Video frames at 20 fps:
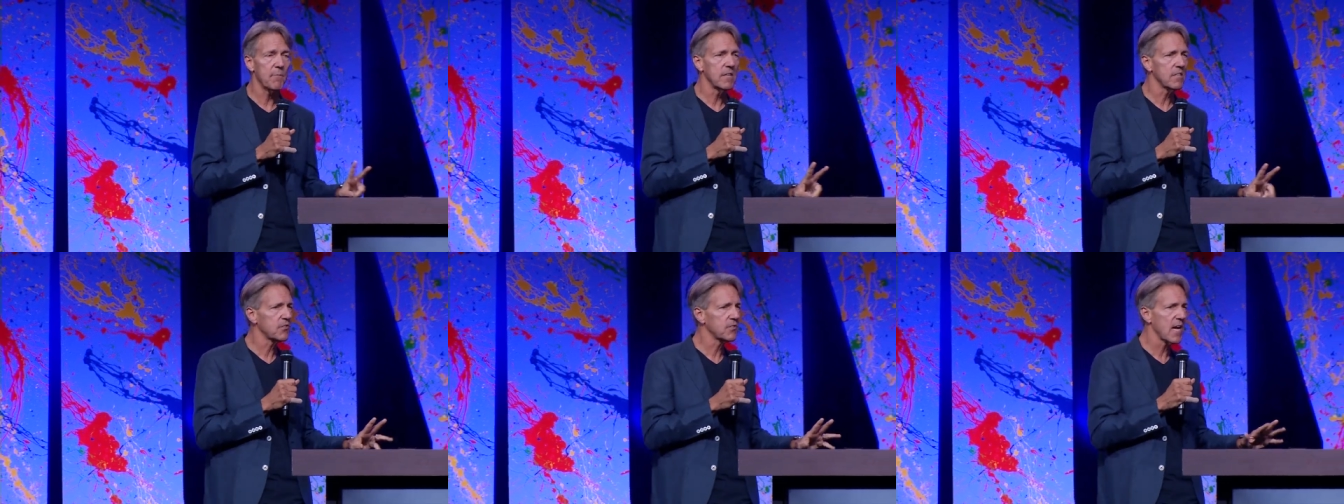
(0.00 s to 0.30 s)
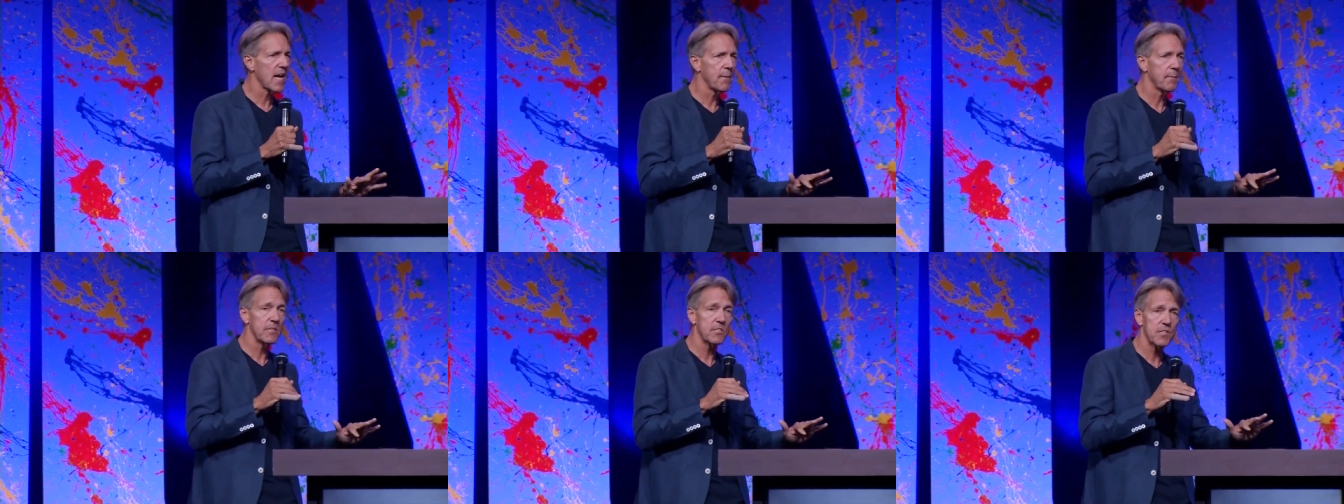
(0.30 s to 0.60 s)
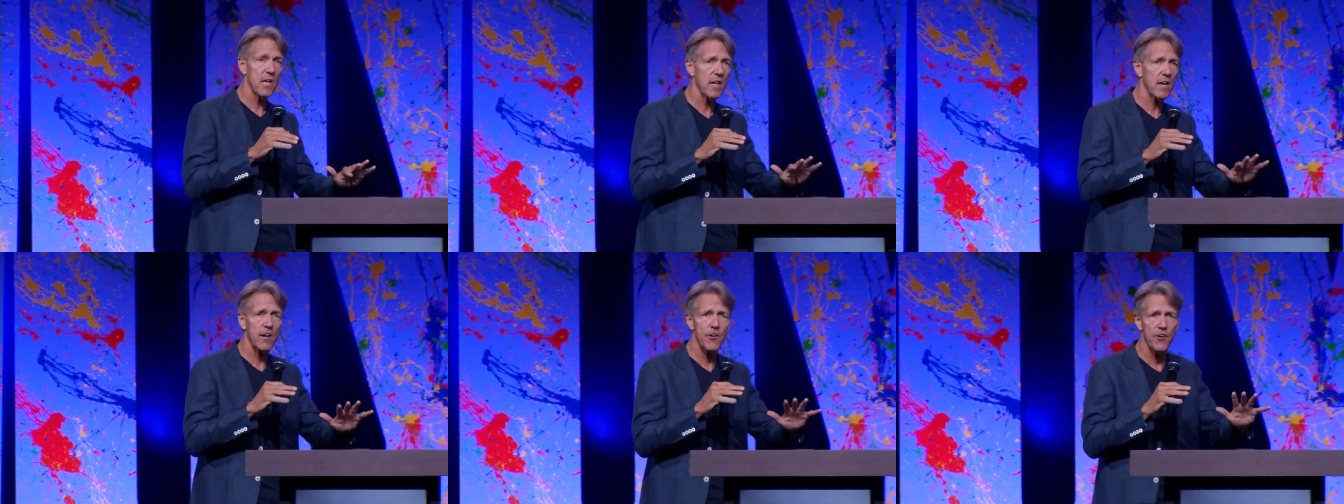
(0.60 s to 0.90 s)
This time he's
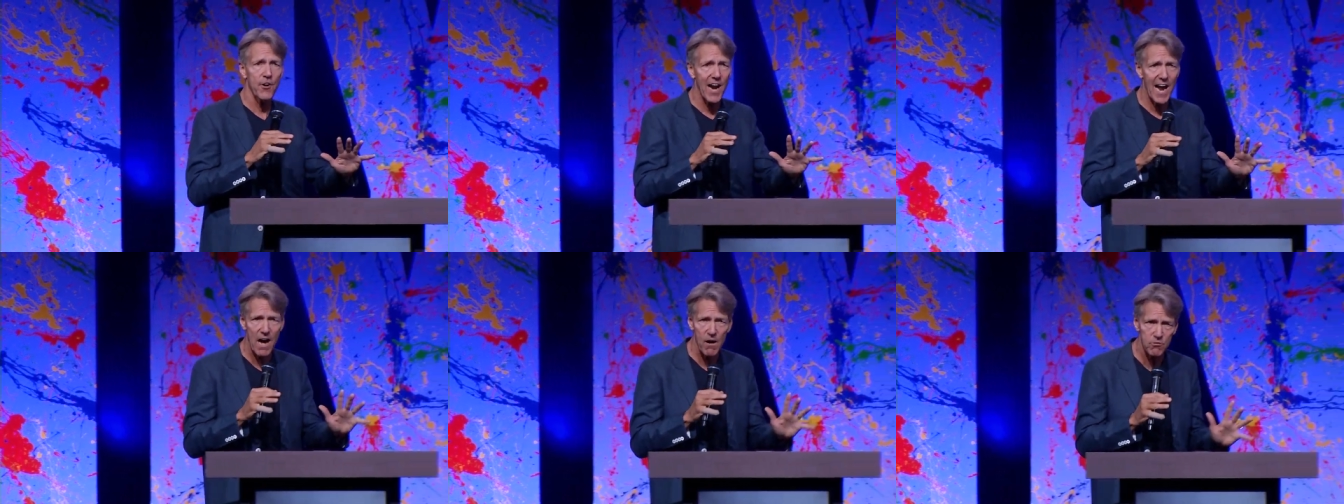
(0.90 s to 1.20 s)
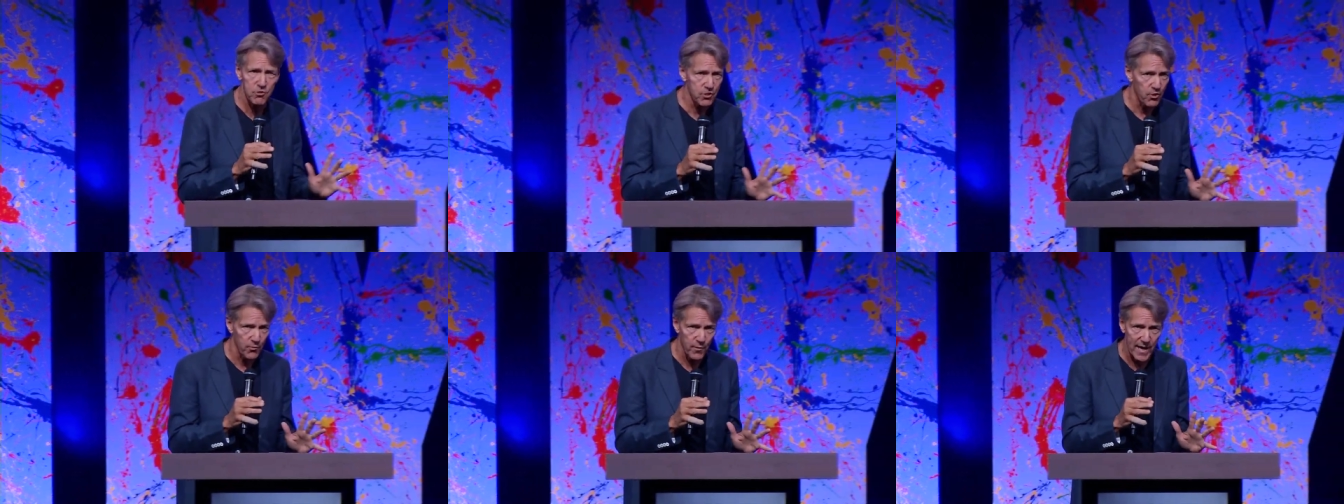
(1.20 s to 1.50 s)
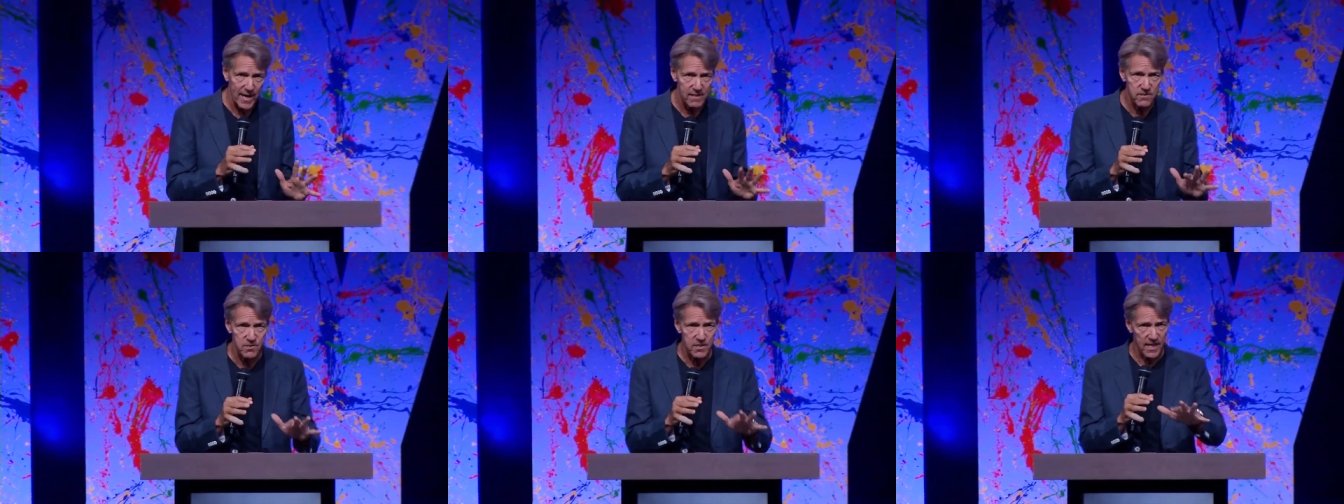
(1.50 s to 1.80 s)
not under house
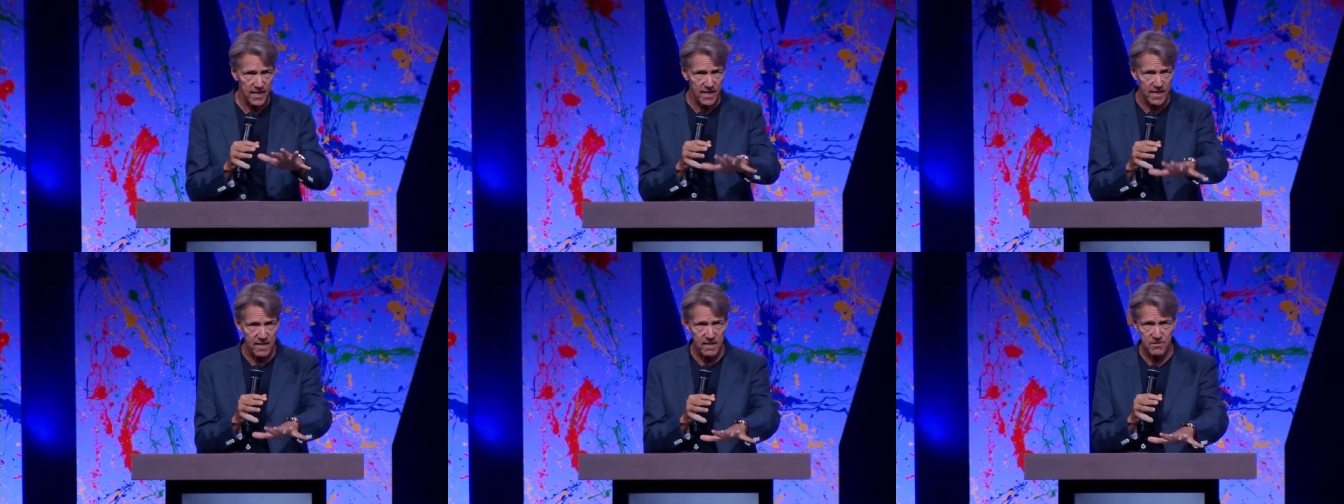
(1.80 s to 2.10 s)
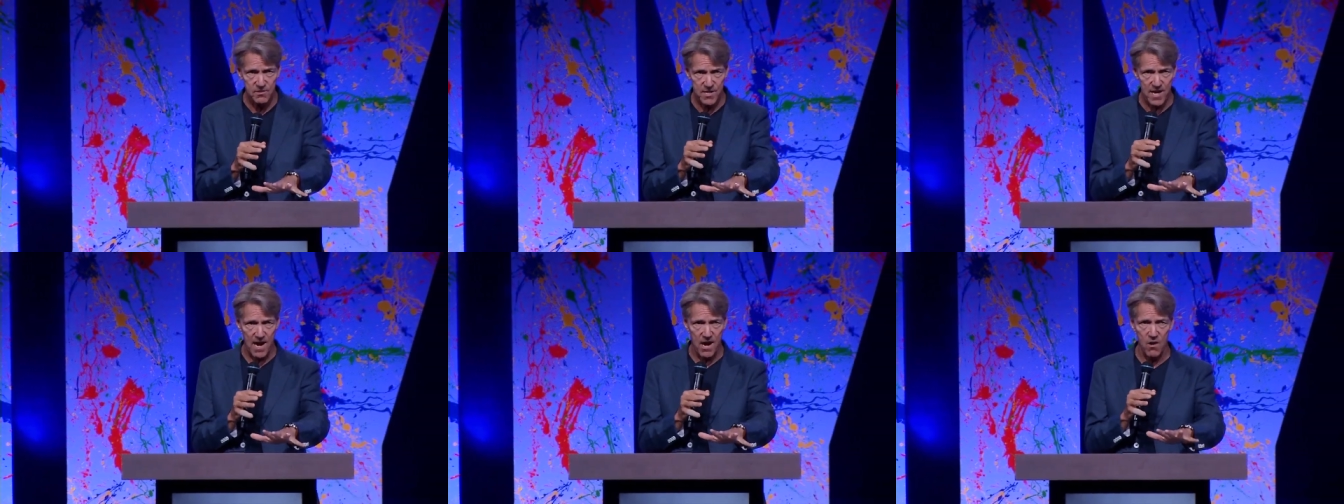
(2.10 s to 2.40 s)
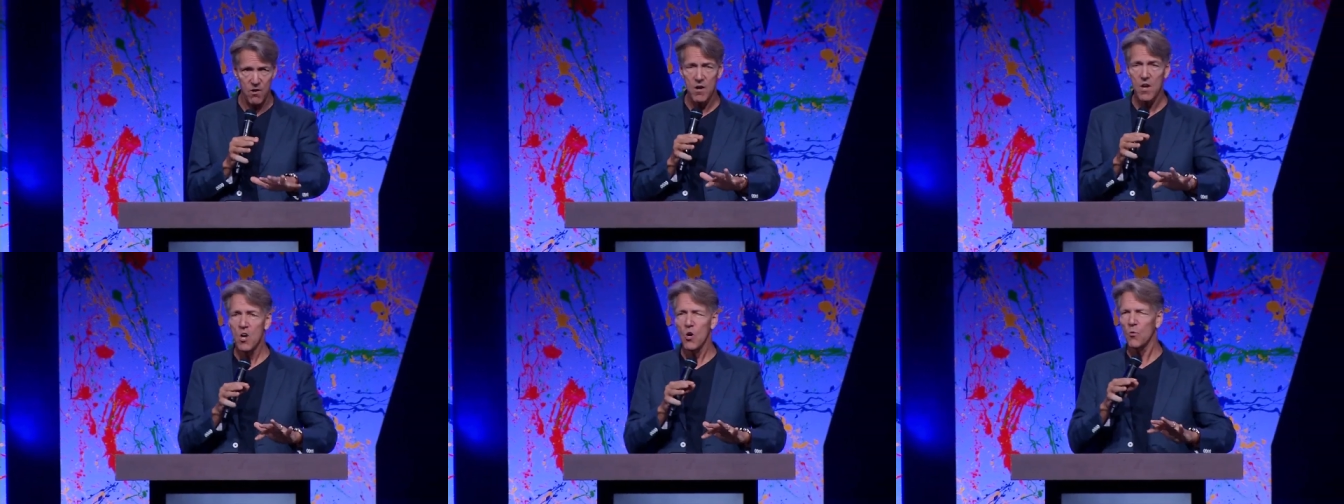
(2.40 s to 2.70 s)
arrest like he is
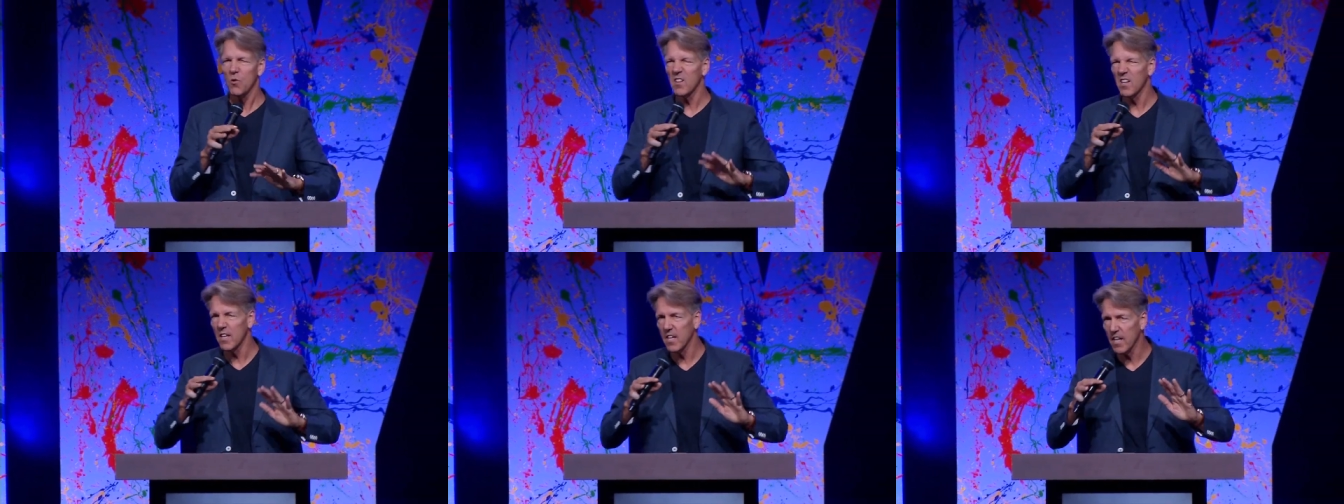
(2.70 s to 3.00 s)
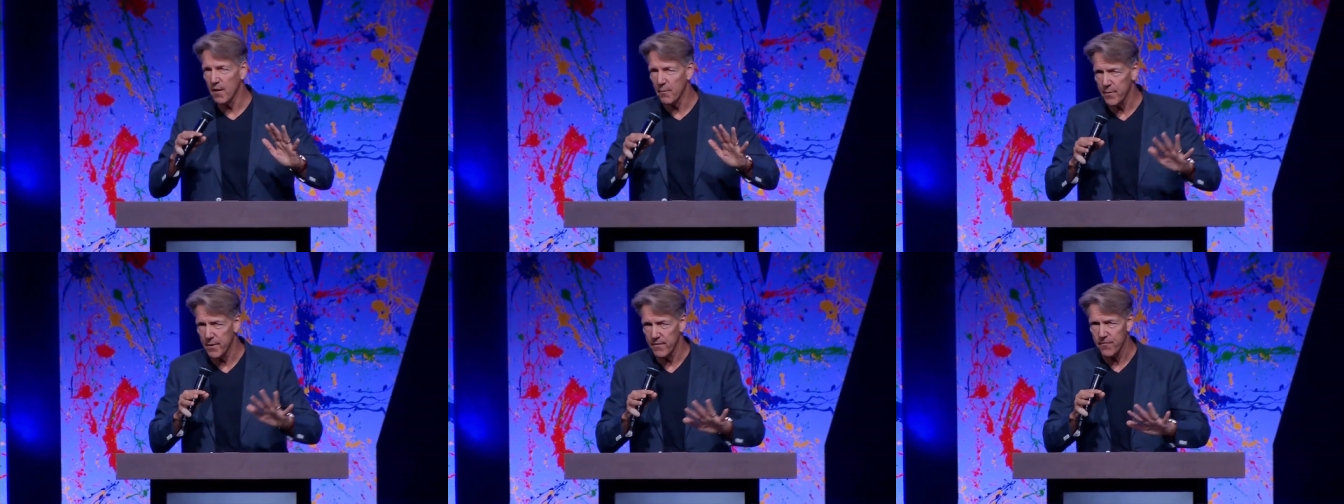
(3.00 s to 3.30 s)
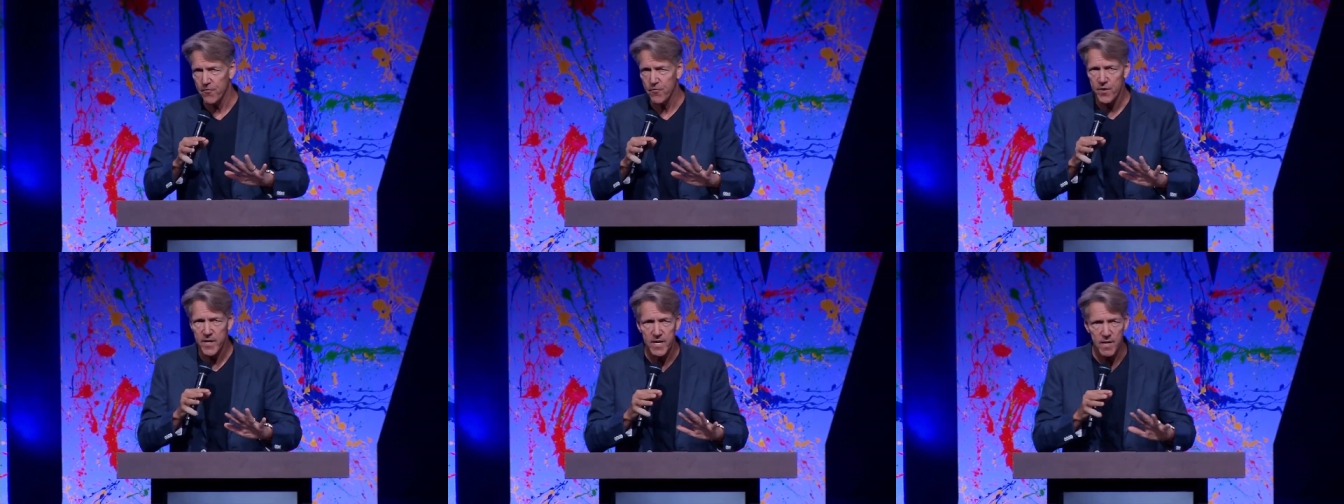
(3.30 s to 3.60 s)
now, with a little bit
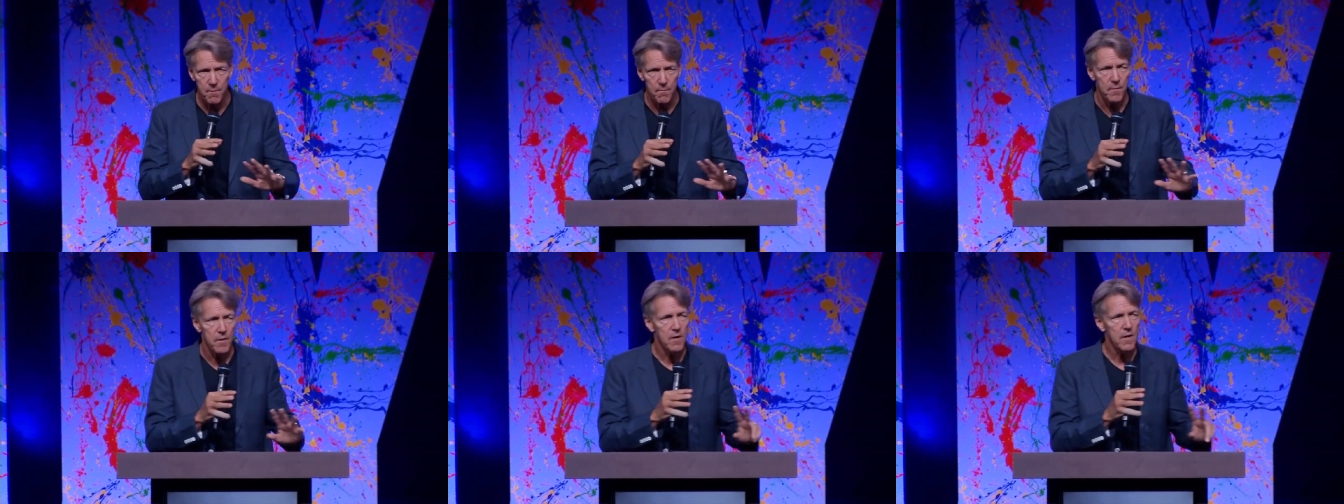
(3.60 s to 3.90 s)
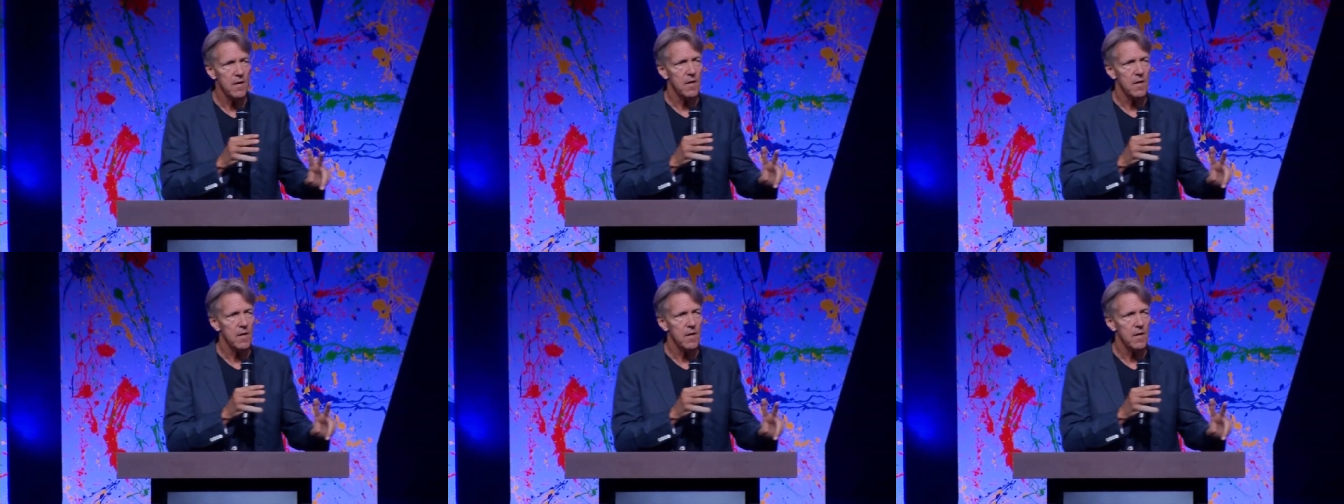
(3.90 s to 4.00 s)
of freedom.